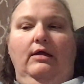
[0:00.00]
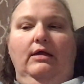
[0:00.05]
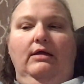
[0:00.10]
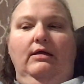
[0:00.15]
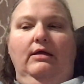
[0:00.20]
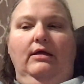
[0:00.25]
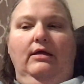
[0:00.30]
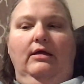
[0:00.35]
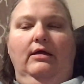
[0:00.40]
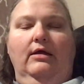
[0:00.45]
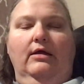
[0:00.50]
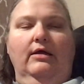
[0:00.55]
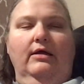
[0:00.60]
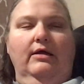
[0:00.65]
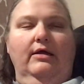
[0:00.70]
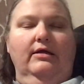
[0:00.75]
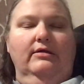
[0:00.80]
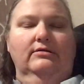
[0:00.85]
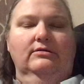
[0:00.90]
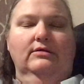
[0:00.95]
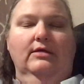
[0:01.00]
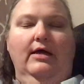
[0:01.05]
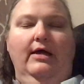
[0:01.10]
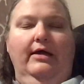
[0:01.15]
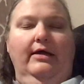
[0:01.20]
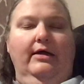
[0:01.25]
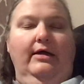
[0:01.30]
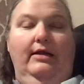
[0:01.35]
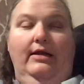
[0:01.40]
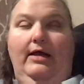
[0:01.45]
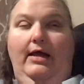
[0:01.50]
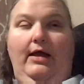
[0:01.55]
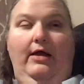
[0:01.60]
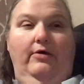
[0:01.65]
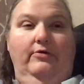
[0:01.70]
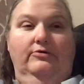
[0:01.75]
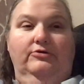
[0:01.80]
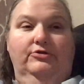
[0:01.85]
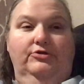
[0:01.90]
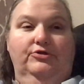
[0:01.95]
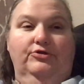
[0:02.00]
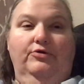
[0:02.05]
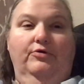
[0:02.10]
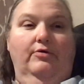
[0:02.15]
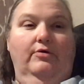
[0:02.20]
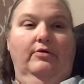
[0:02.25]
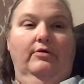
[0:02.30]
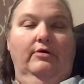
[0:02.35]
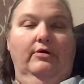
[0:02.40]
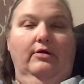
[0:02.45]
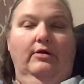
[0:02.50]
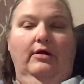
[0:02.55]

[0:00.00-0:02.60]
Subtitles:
It's like an ounce short,